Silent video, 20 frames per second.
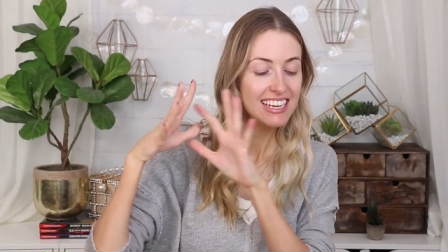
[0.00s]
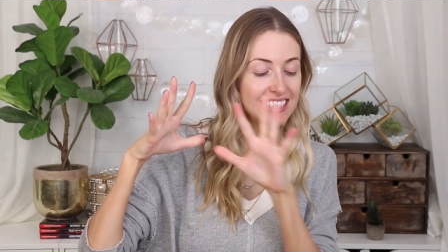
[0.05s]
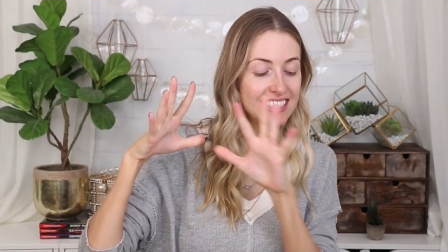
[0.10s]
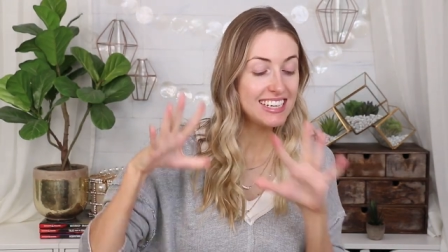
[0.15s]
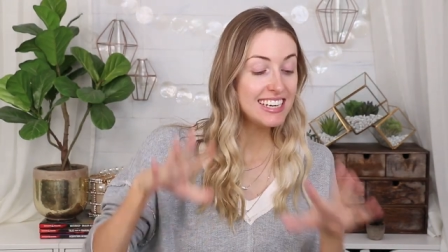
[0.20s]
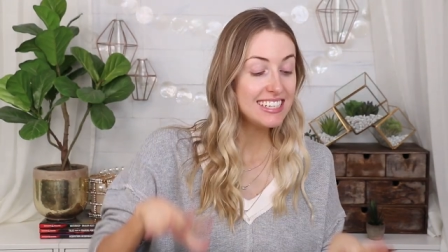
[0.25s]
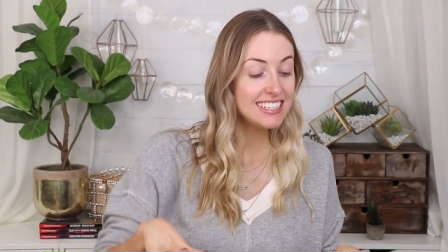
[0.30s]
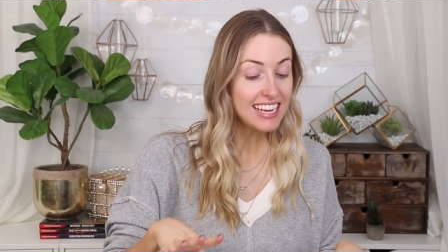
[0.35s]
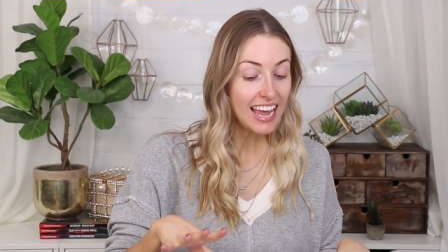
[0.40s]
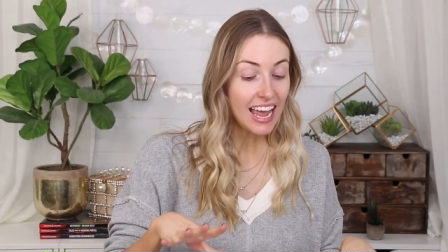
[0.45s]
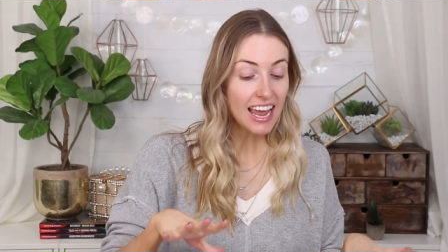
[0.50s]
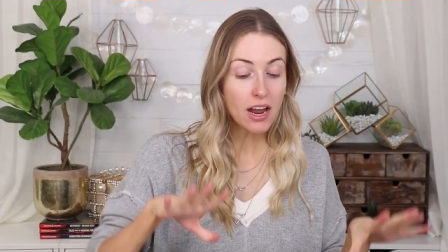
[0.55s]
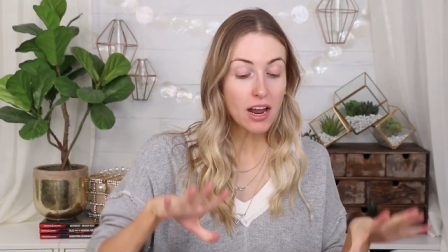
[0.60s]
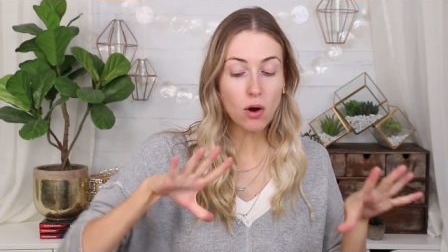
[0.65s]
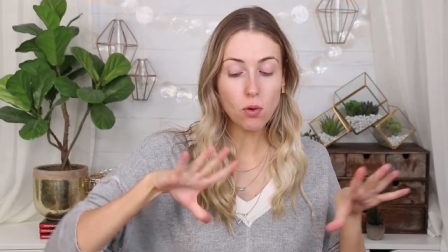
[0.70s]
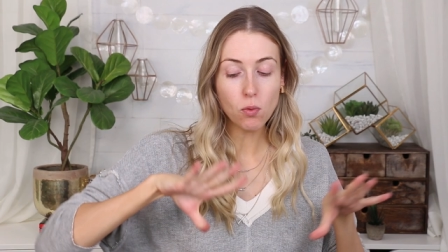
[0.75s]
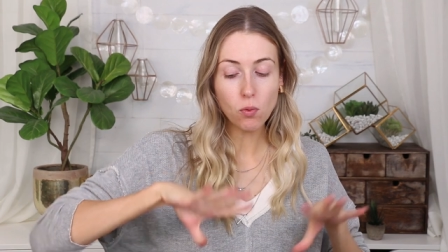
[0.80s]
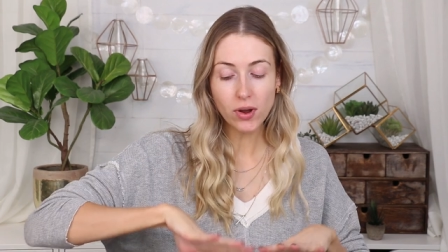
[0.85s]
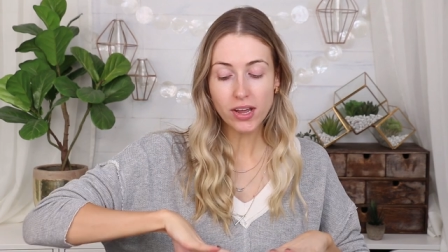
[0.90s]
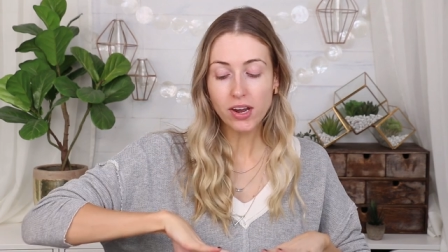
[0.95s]

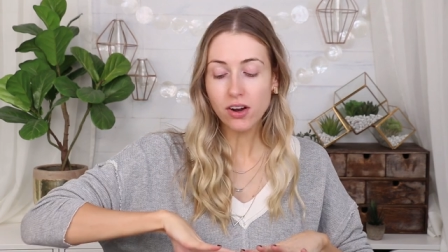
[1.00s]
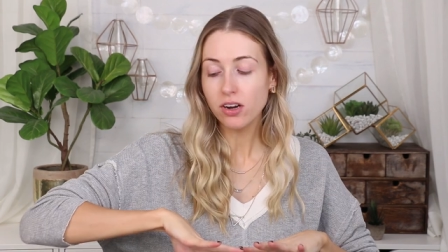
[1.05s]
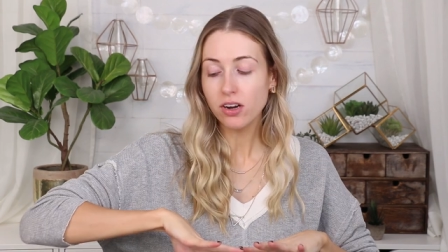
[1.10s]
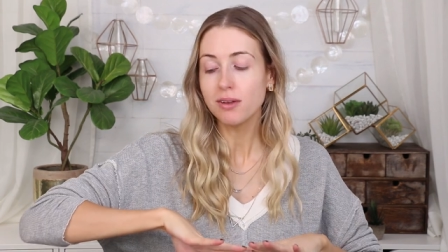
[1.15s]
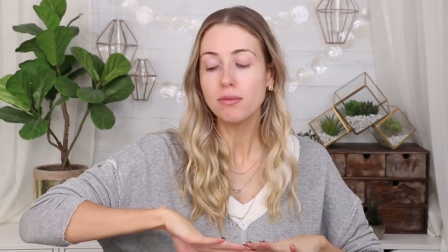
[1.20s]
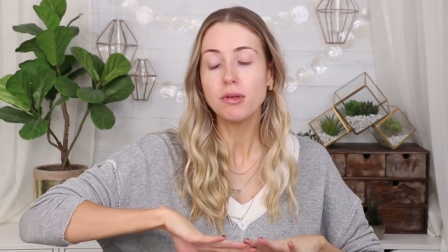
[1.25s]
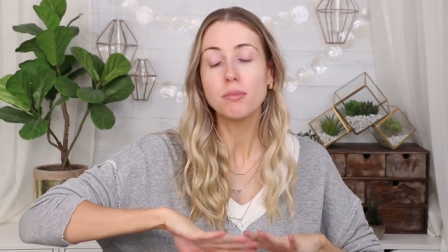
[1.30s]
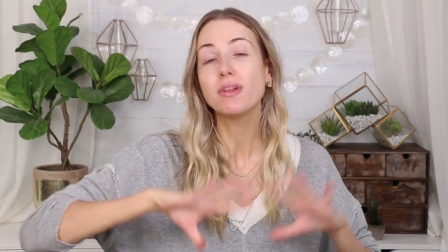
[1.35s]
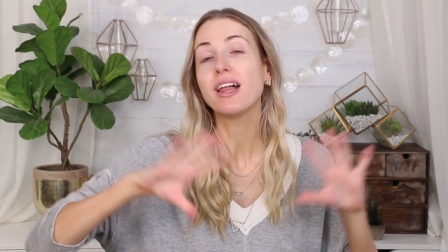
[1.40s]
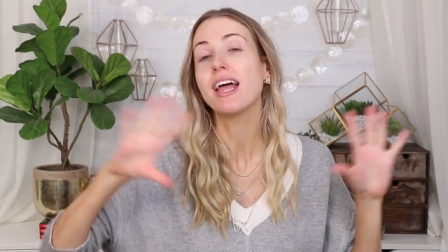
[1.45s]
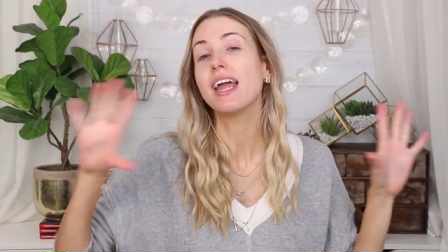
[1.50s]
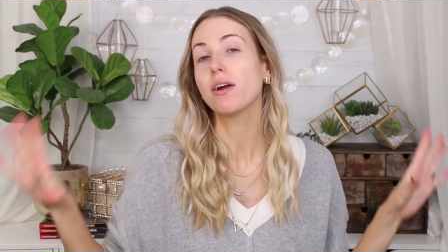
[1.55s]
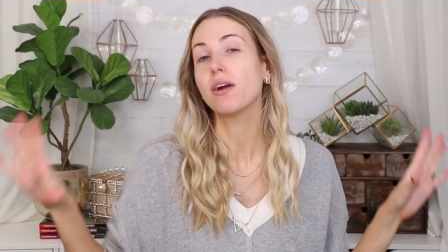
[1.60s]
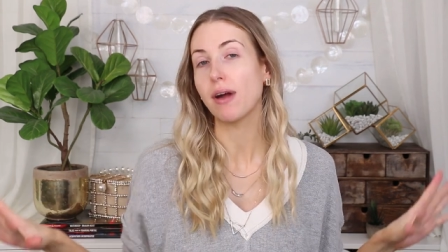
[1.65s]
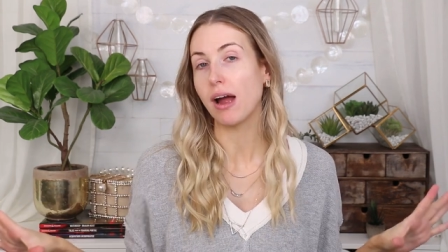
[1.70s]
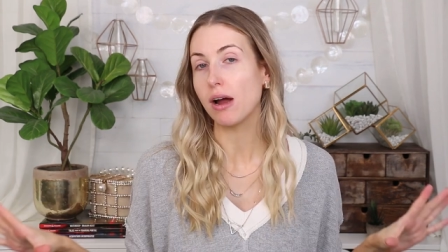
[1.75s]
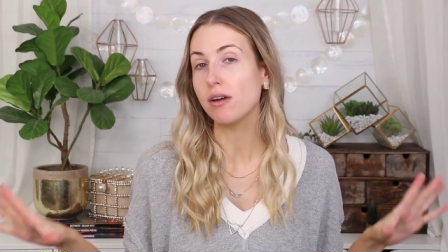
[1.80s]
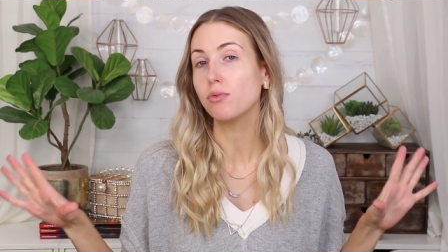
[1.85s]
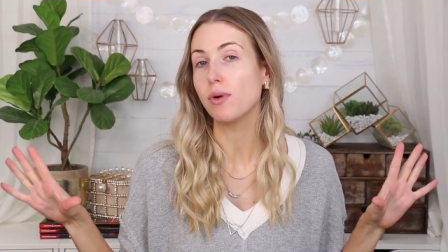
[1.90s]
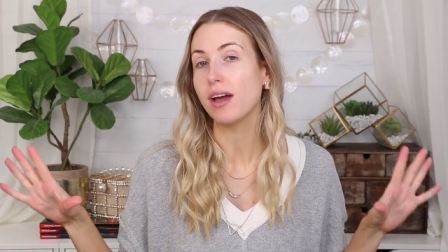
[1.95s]
Today, we are going to be playing
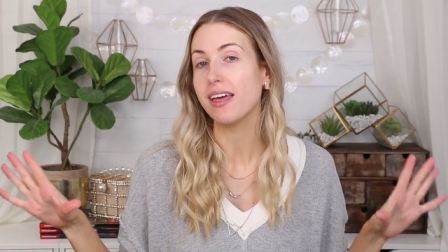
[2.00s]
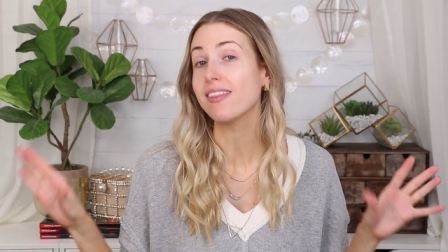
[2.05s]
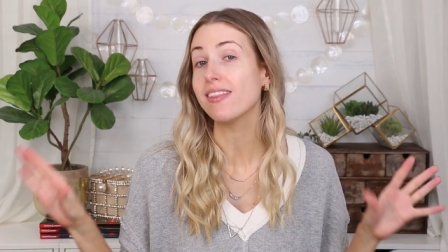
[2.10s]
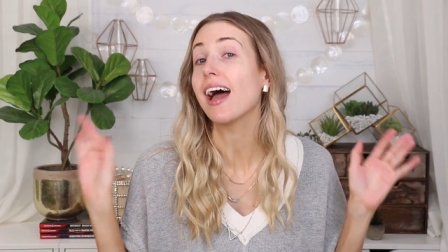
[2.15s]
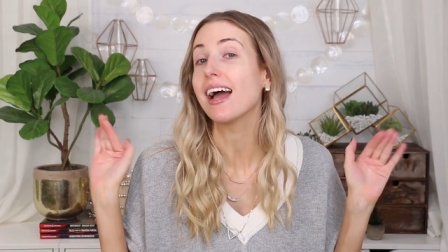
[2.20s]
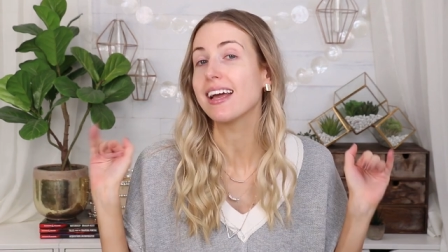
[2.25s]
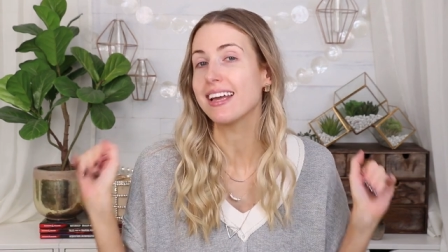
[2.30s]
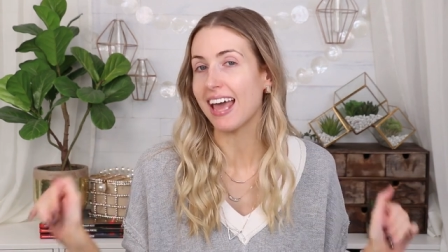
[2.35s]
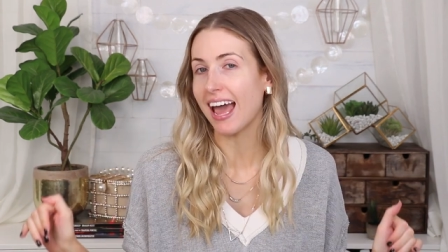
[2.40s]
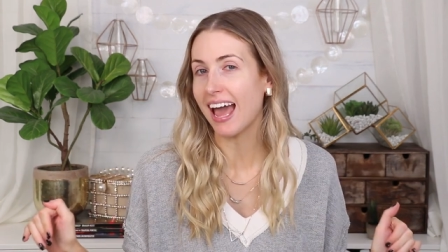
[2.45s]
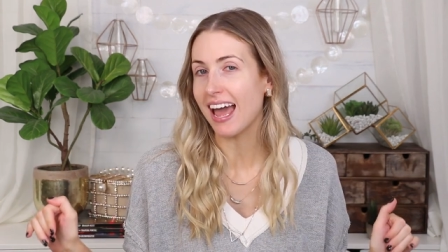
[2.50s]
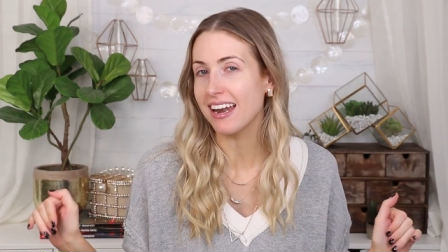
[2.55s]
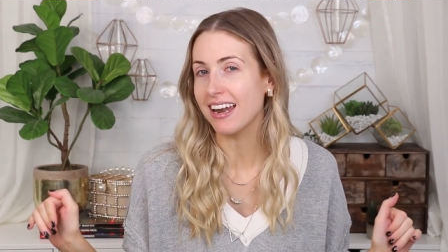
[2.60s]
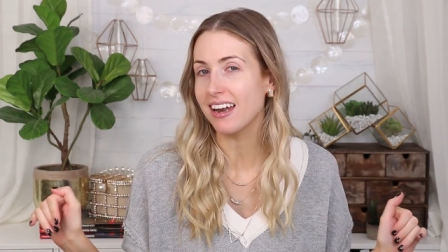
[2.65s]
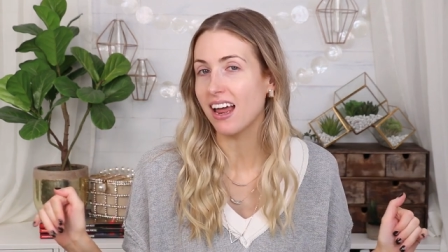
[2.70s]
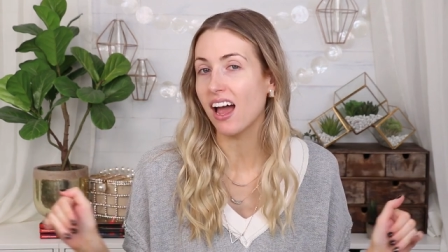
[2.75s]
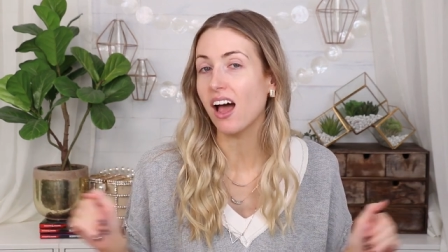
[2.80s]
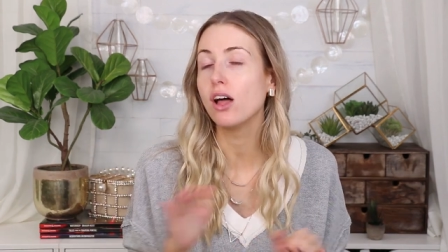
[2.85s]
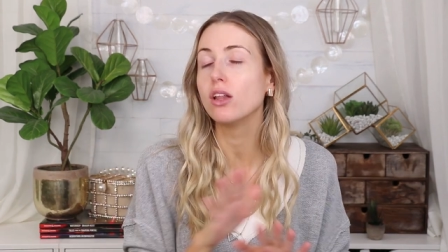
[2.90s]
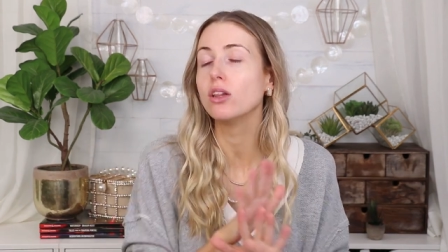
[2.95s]
around with,
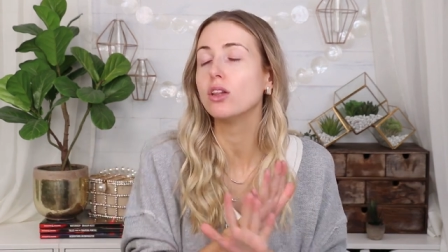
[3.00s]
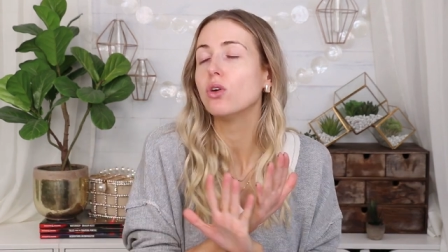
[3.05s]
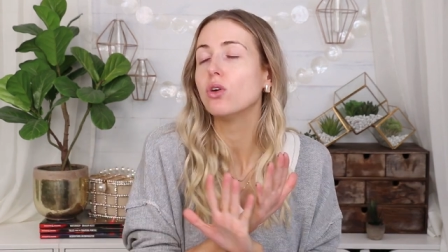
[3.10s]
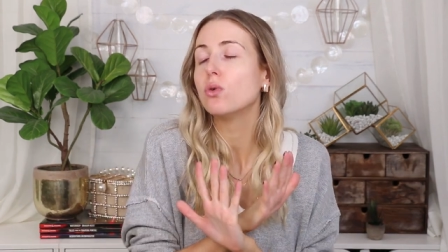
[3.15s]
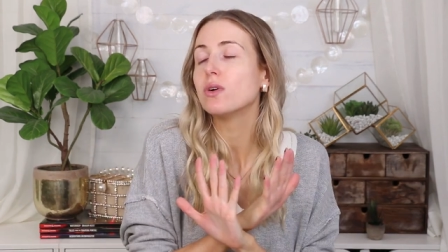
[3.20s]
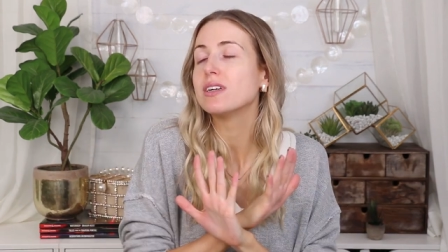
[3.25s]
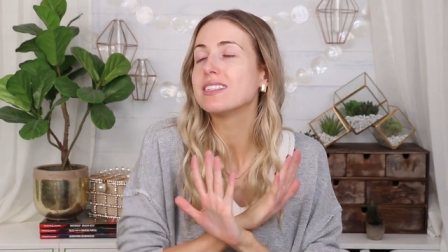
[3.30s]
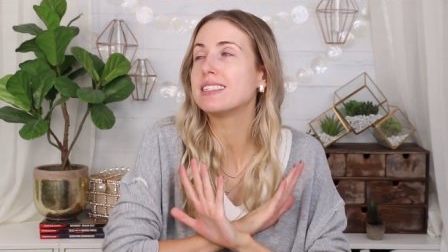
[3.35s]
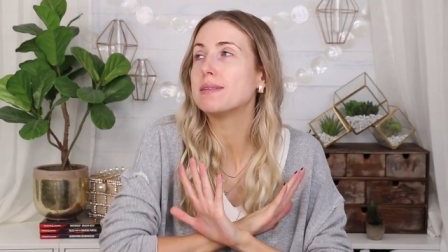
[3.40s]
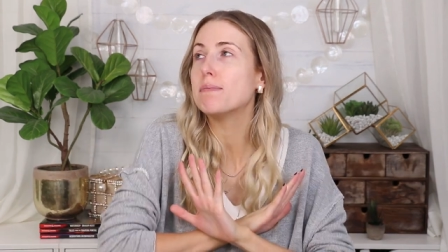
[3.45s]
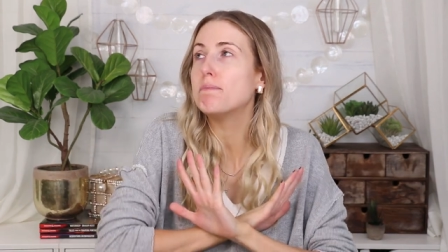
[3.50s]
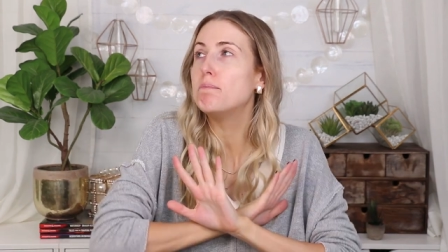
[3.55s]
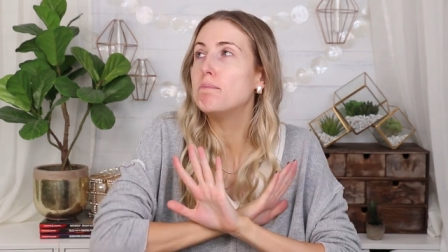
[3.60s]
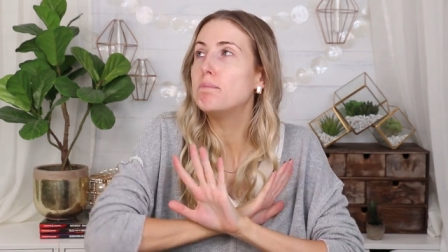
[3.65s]
again, Allure's